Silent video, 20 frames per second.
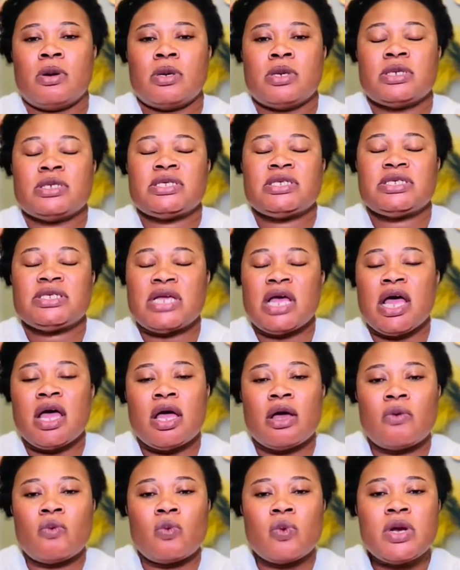Say
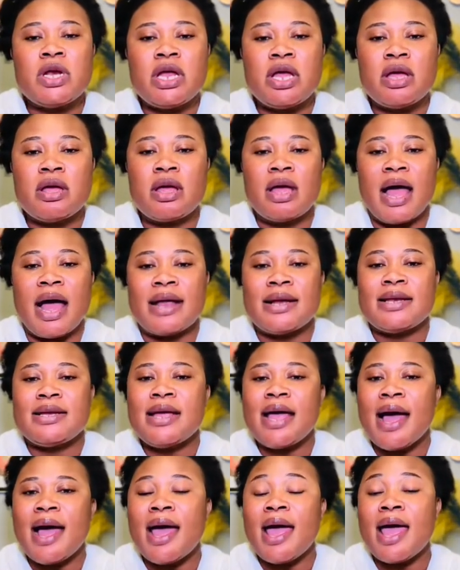uni
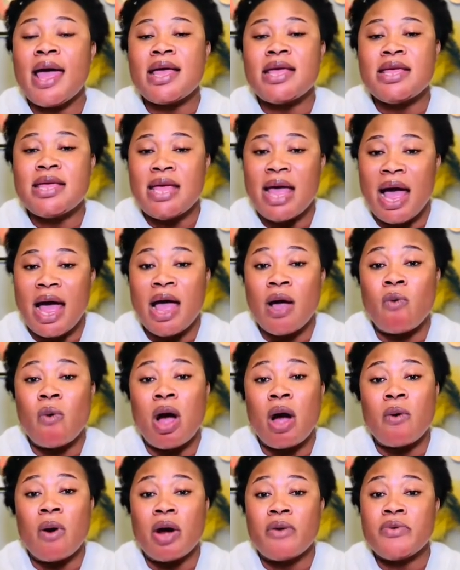adia e ya e
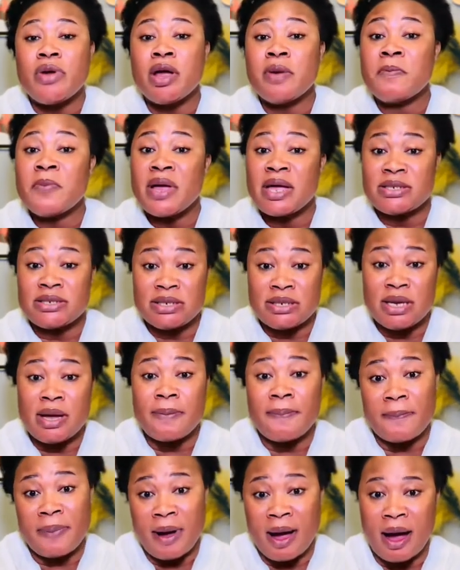wawarim kesie
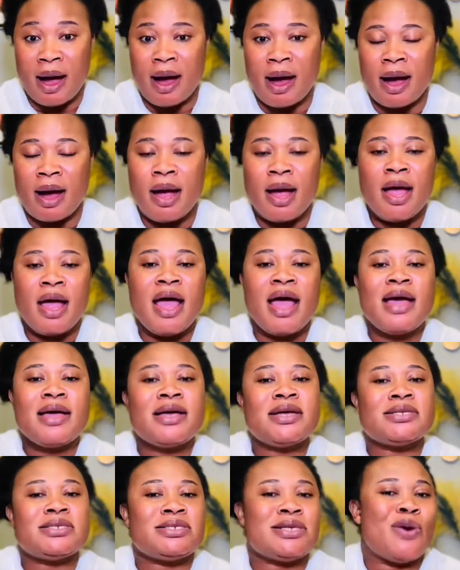pa e
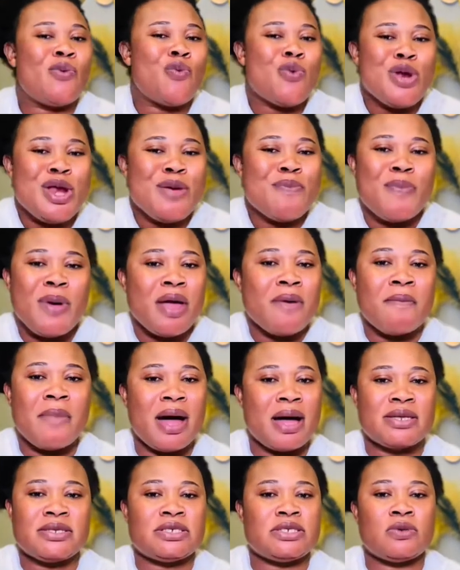ye se uni be
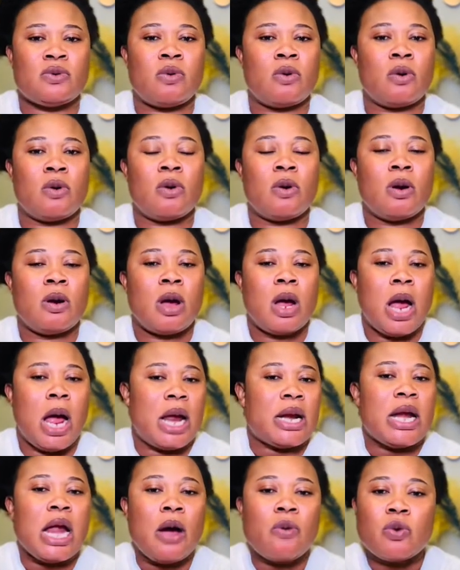matiho.
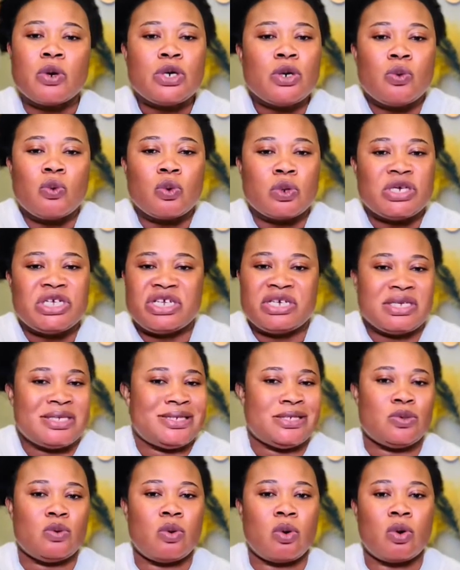And na wunu wo
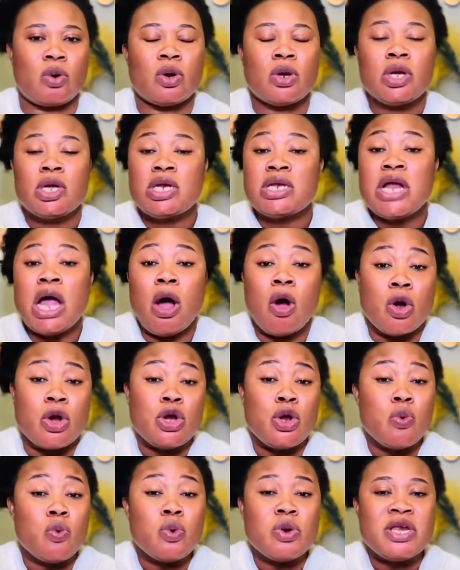yretiho. Na oni
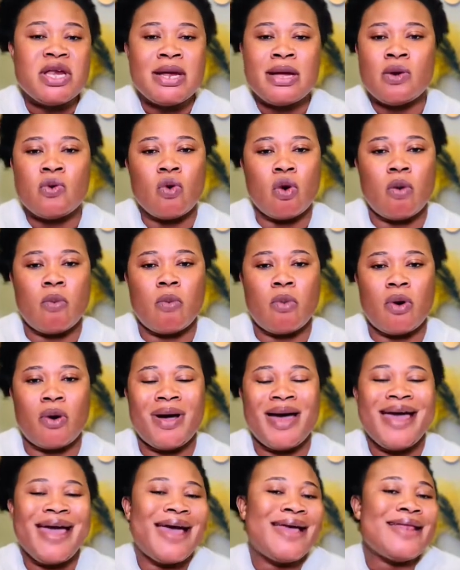wuni komo.
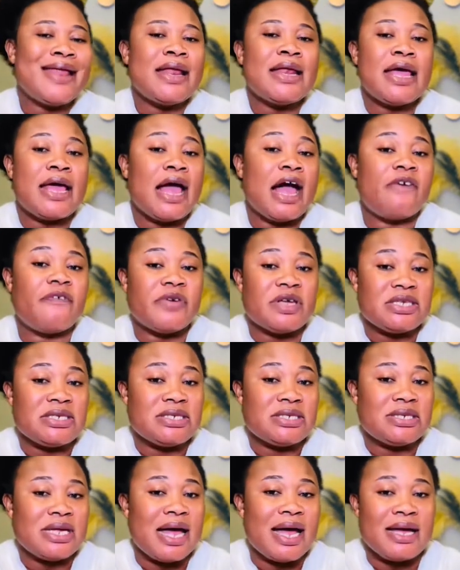And then they have a
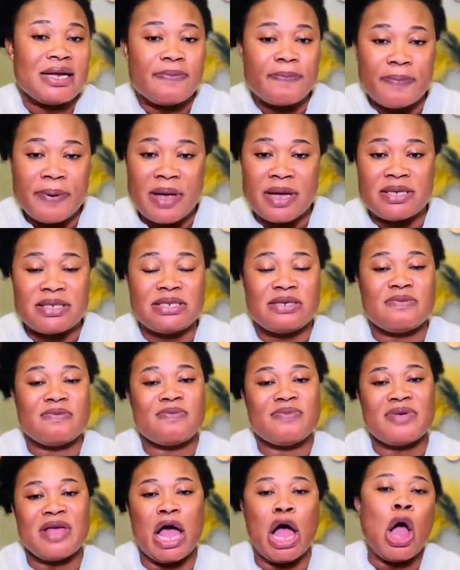side person
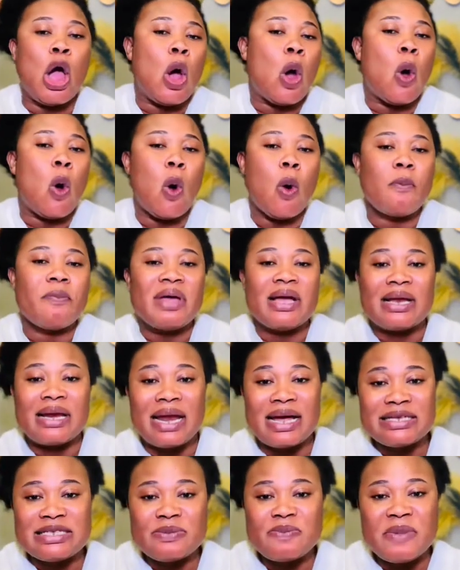beer. Oh mi
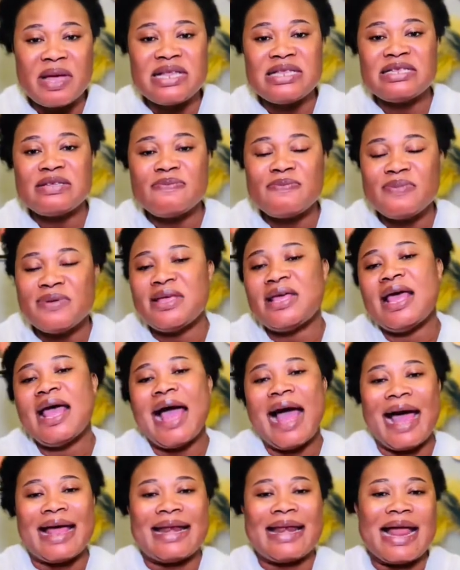classmates be
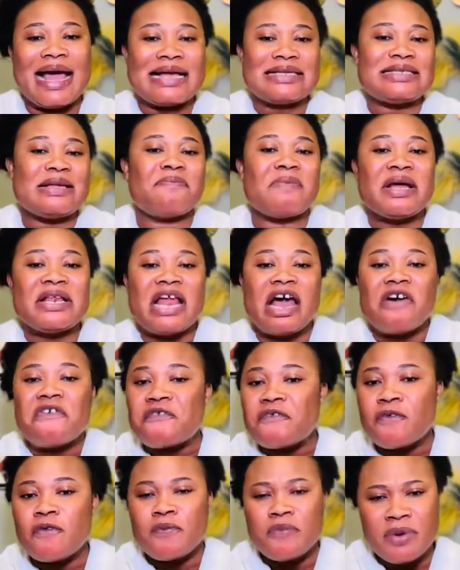and na se madam
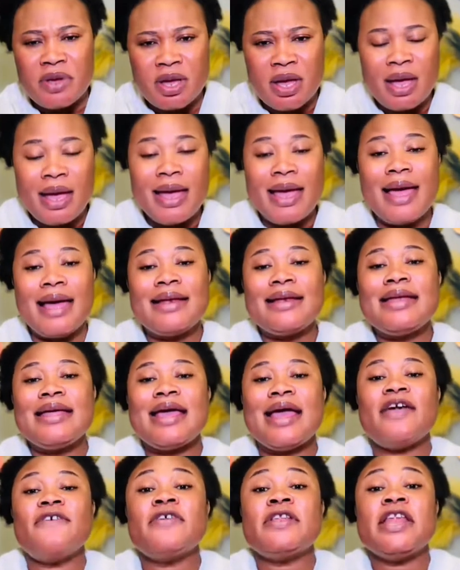fubi. And
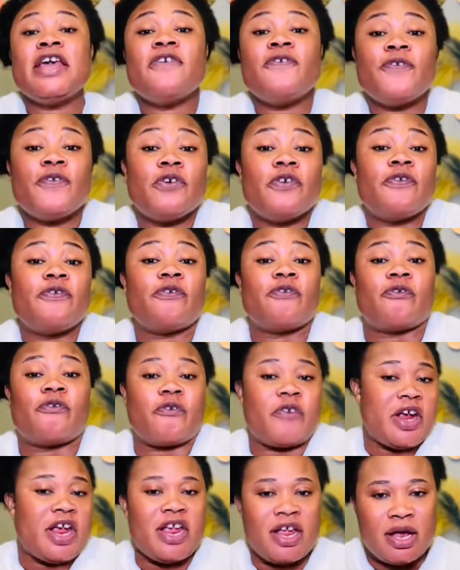they feel
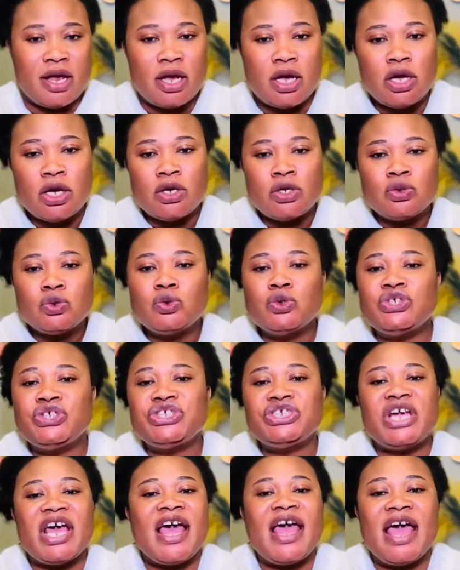free to
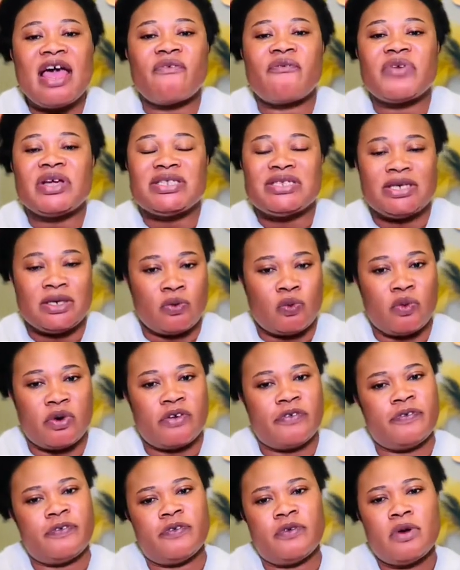share everything with.
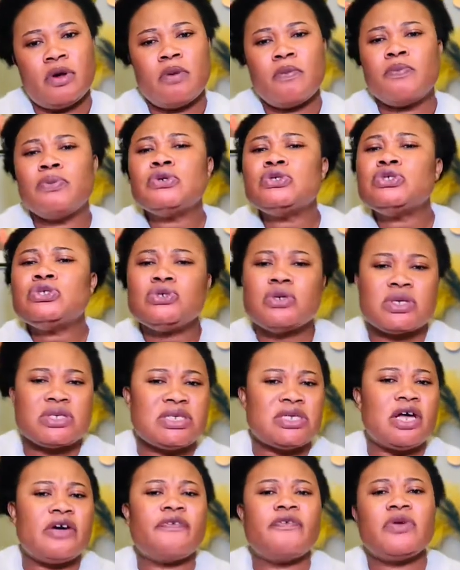Put
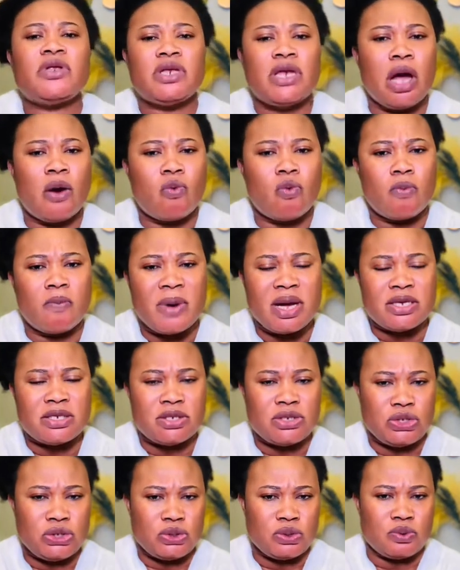yourself in that woman's
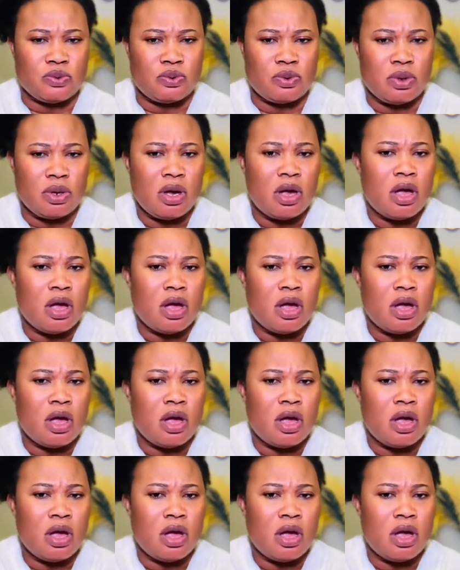shoe.